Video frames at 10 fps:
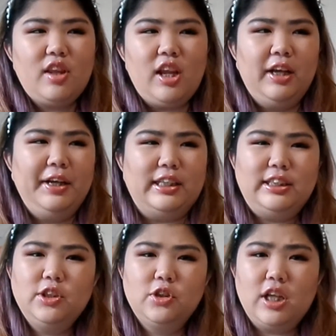yeah.
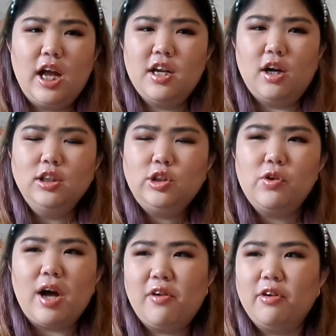So and
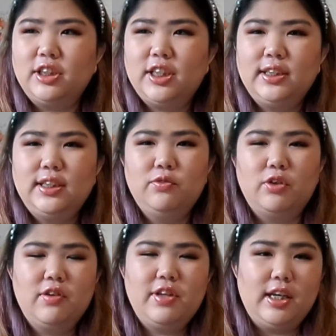also I attended one
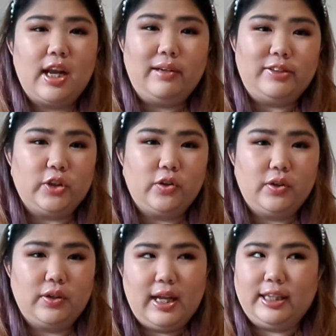of their live
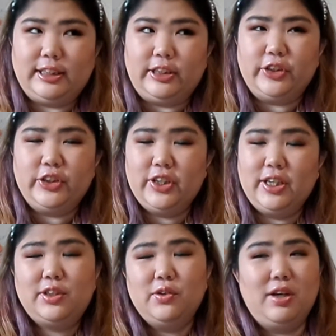show last year, and
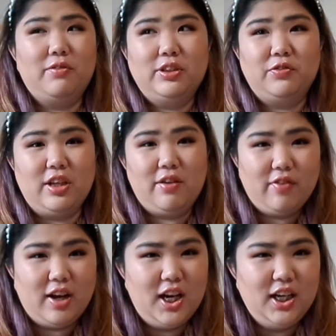so that was really
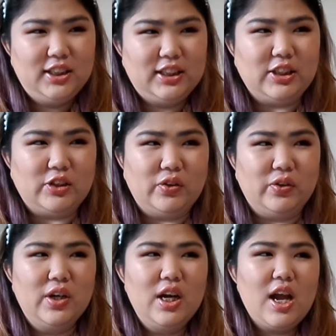fun.
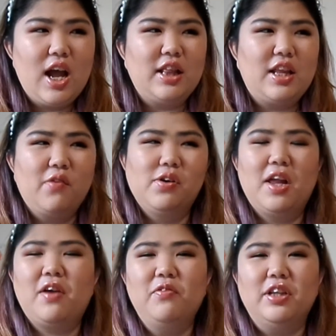So and they were
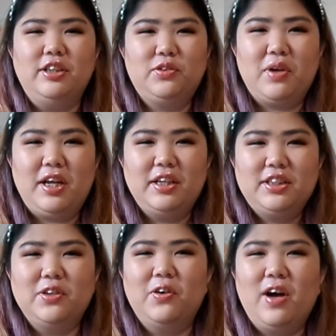like really sweet,
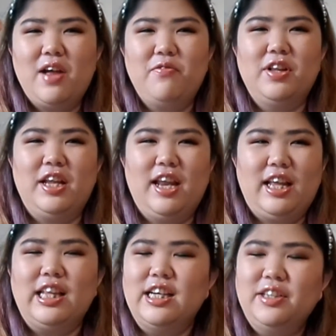so I really
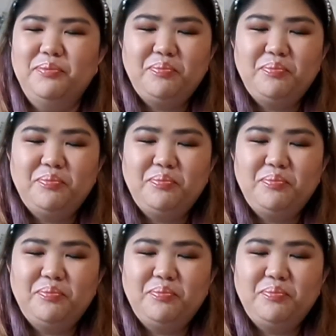liked it,